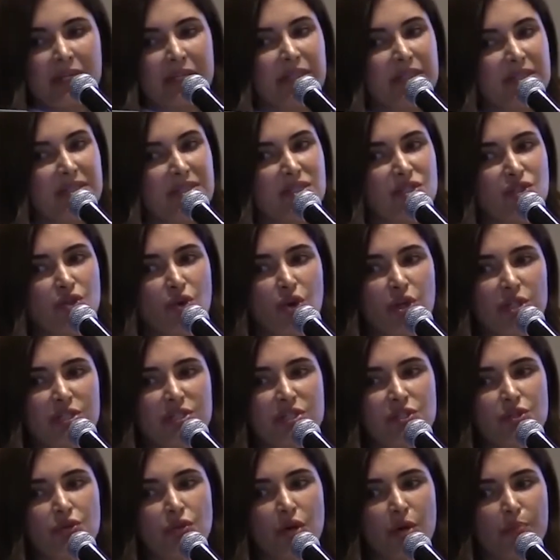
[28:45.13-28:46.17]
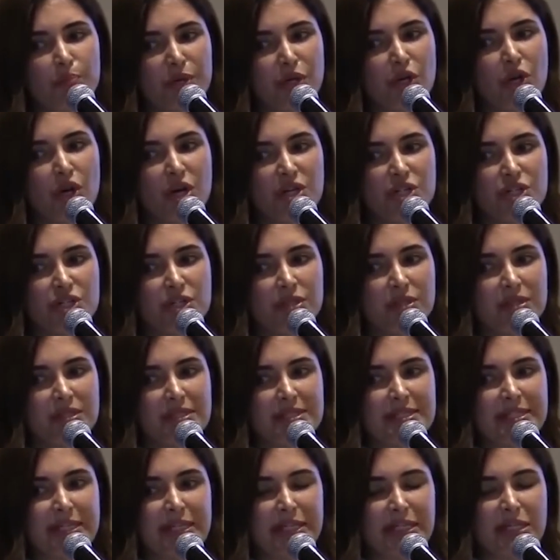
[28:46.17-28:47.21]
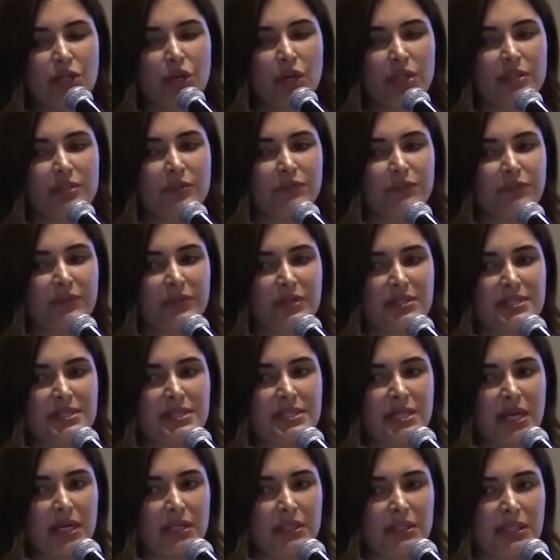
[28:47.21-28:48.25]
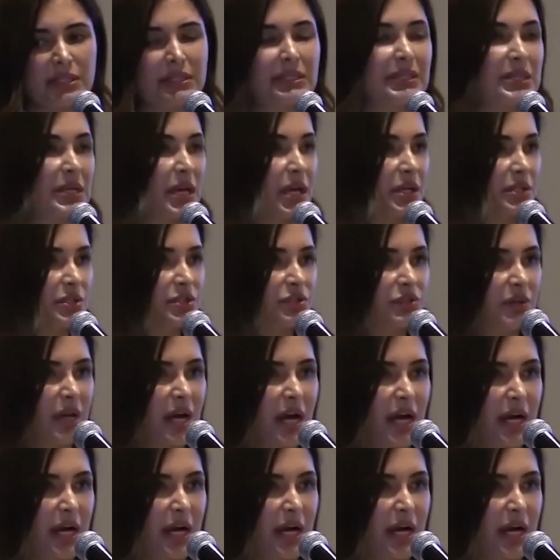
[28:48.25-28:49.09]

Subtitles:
This is also a precaution. This lady got the fillers done in the under